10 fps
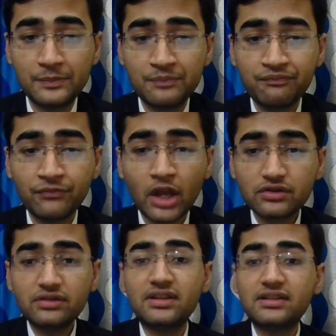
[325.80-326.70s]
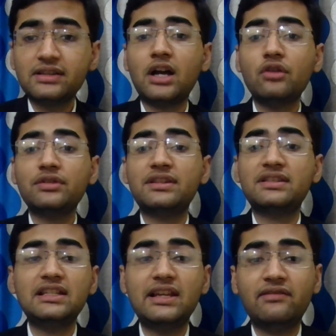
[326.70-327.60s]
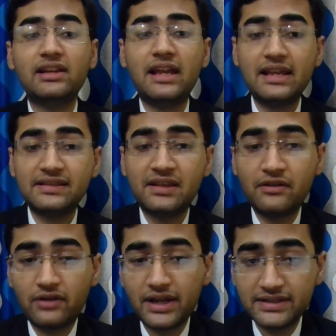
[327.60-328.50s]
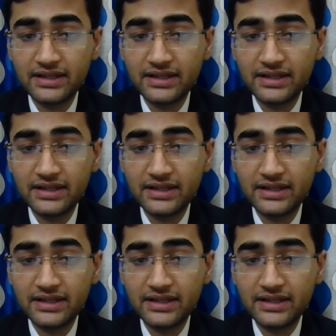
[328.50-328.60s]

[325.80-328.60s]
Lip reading: So this is how the sea level is rising.